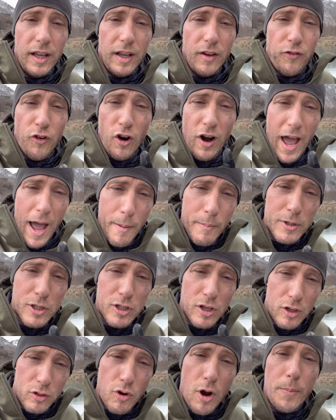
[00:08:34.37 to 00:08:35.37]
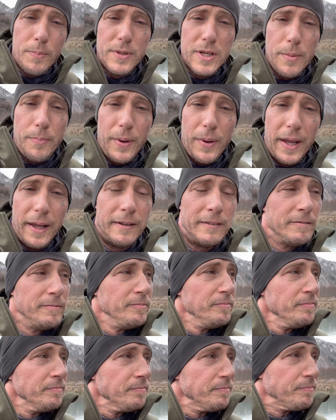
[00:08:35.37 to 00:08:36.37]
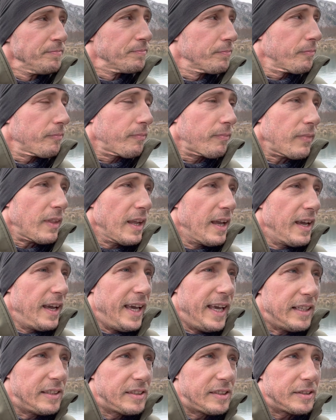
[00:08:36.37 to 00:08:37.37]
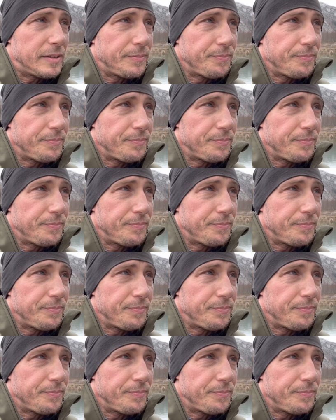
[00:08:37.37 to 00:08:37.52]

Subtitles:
for Amazon dropshipping is